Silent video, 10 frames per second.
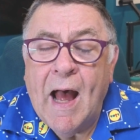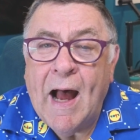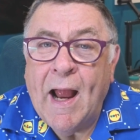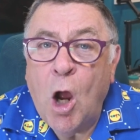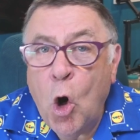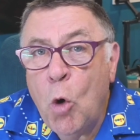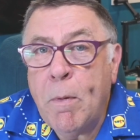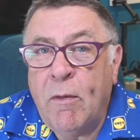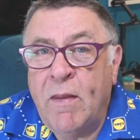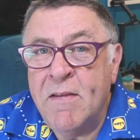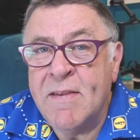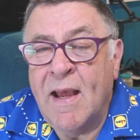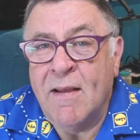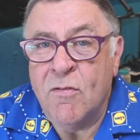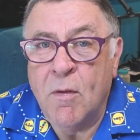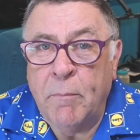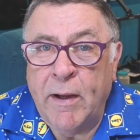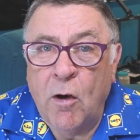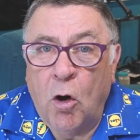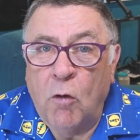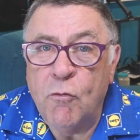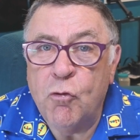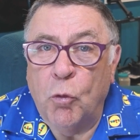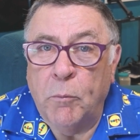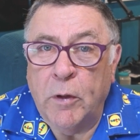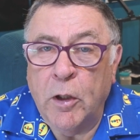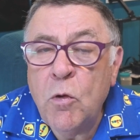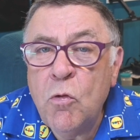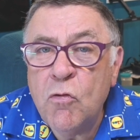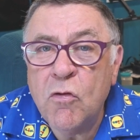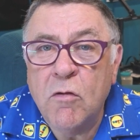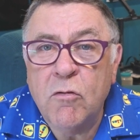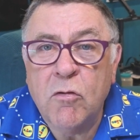I hope this has been of some use,